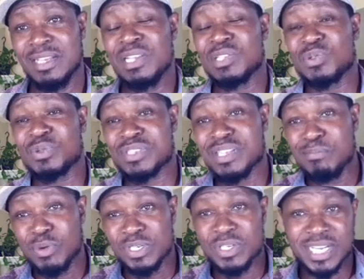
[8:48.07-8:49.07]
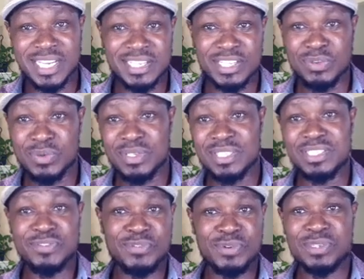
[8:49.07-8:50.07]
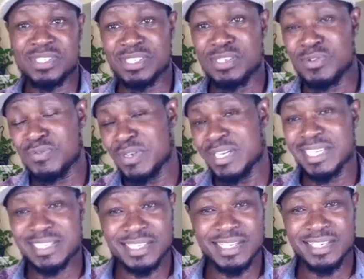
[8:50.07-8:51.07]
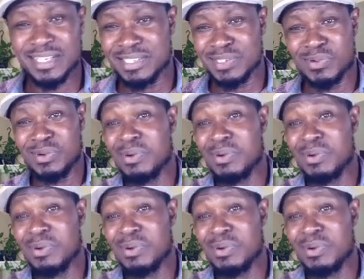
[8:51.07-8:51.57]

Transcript: So somebody carrying you in the front seat of a nice car has you